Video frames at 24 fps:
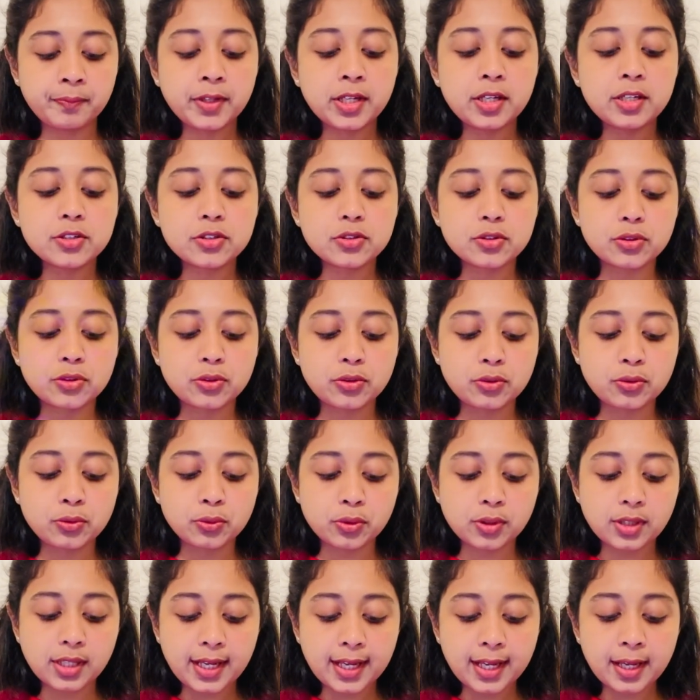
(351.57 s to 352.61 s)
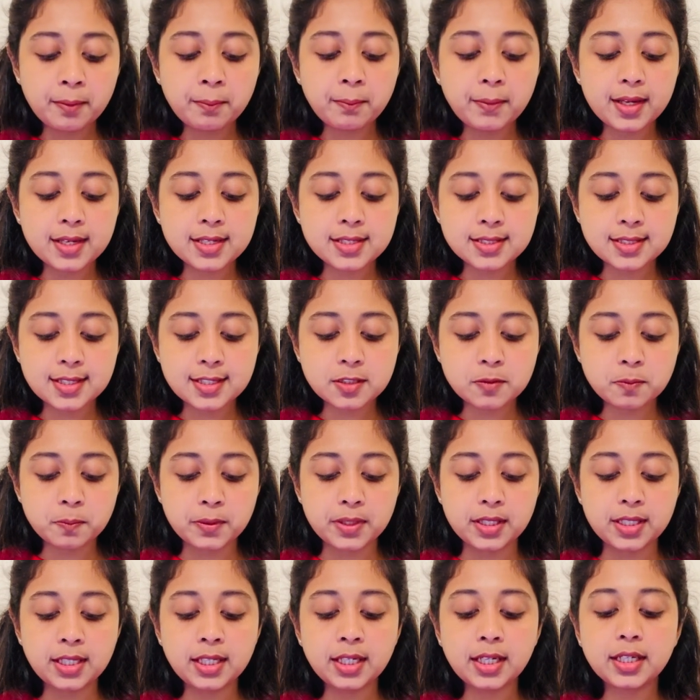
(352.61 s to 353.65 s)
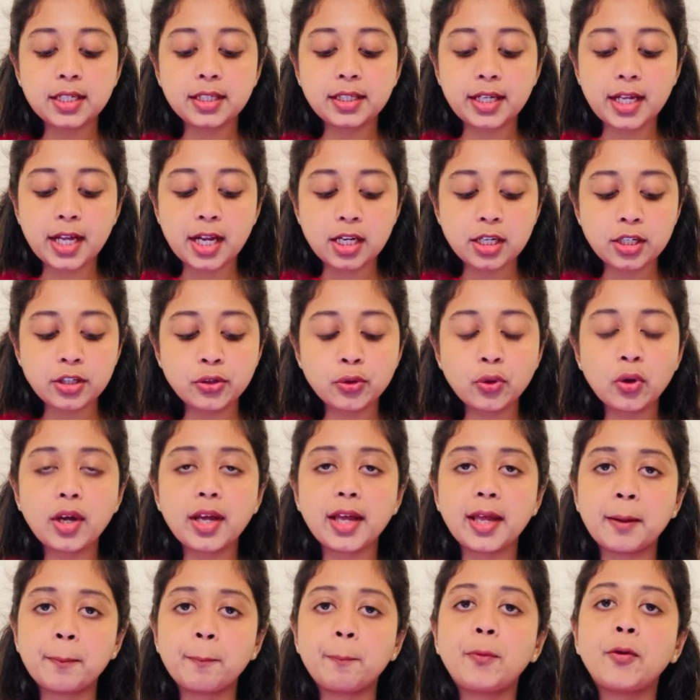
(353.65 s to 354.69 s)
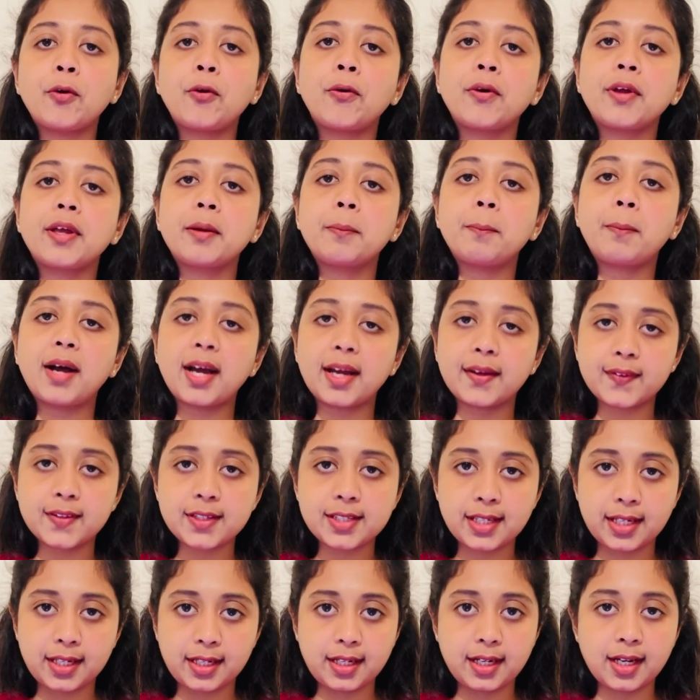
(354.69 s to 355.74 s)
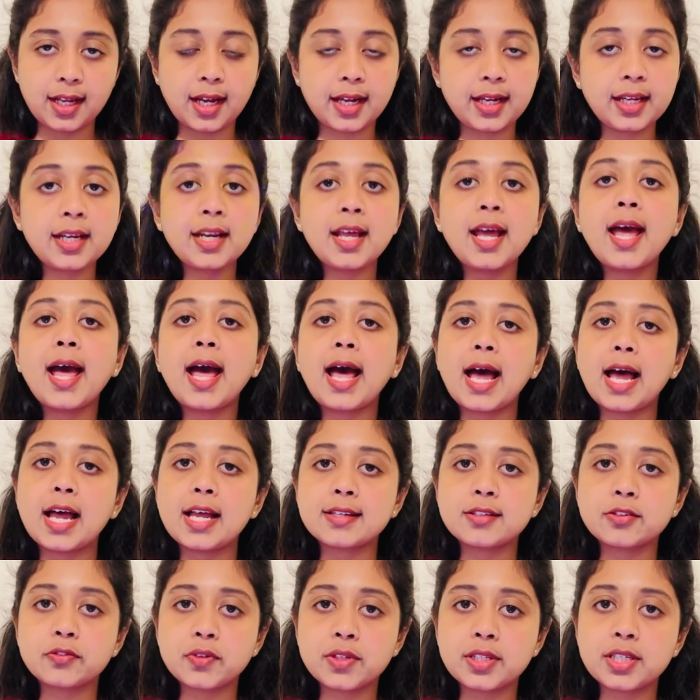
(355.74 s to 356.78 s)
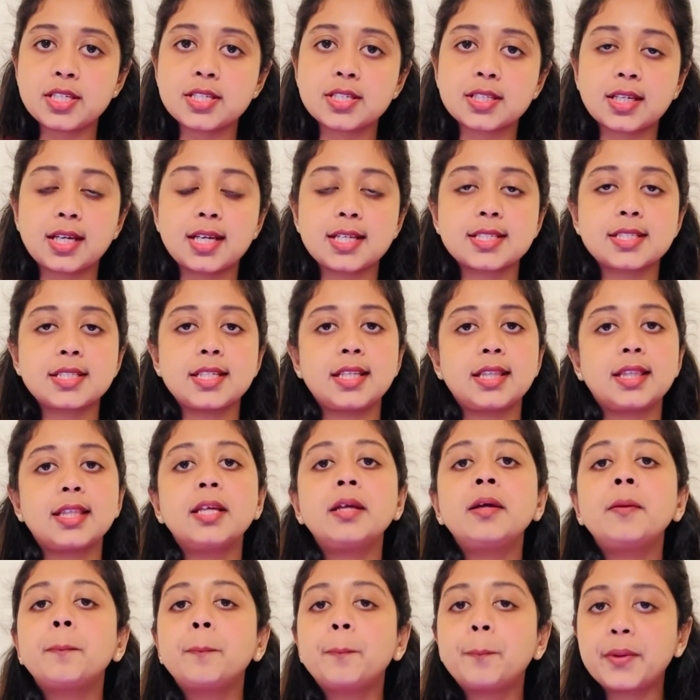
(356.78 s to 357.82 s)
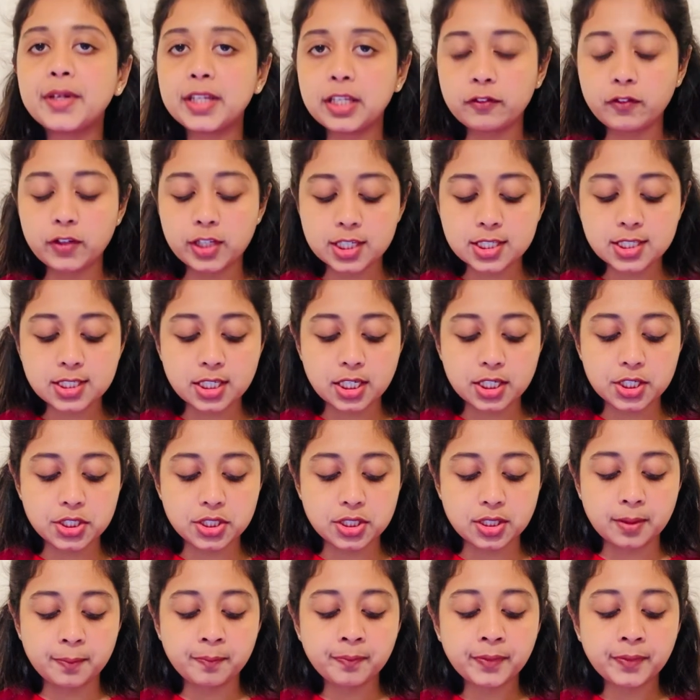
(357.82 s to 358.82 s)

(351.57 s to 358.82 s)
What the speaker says: So to claim SSP, tell your employer by the deadline as we discussed in the previous section.